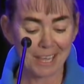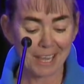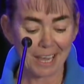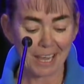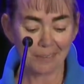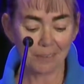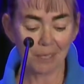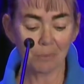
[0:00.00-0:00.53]

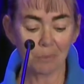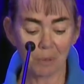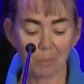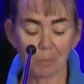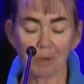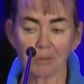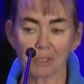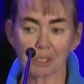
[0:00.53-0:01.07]
And then
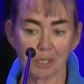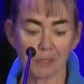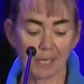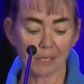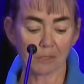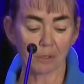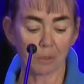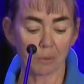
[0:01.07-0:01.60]
when we return
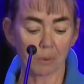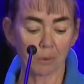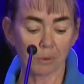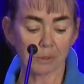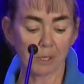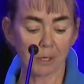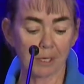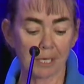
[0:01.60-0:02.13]
that dog, we'll
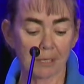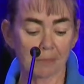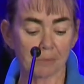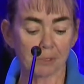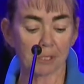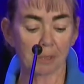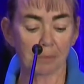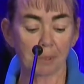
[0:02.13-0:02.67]
also get
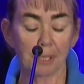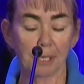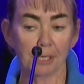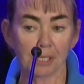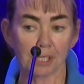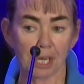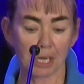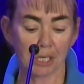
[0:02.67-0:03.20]
them to complete
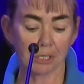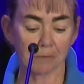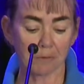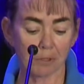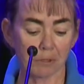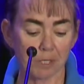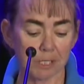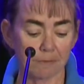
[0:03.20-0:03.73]
a change of
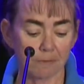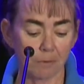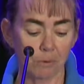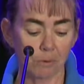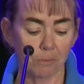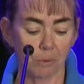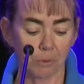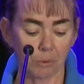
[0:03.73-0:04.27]
address
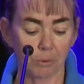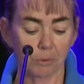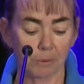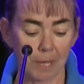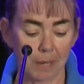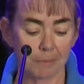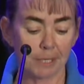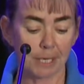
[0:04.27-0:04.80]
form or
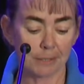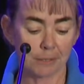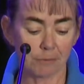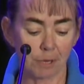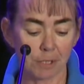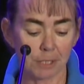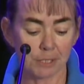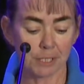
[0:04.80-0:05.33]
update their
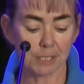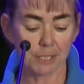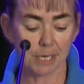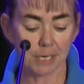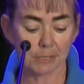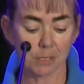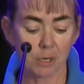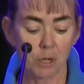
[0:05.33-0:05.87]
owner
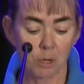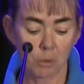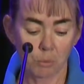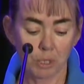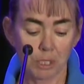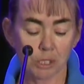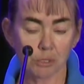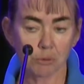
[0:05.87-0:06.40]
details.
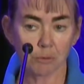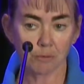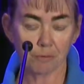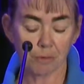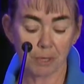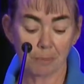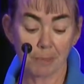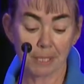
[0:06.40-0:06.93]
We issue a
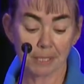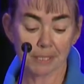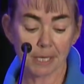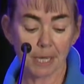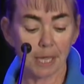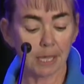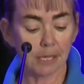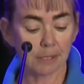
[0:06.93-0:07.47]
free pet
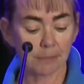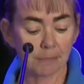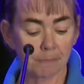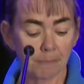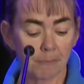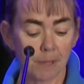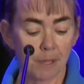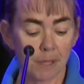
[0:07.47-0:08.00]
tag.
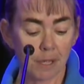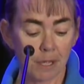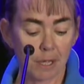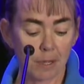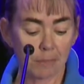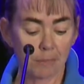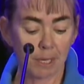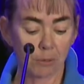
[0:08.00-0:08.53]

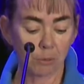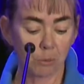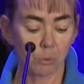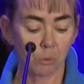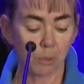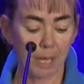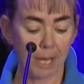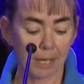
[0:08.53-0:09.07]
And all our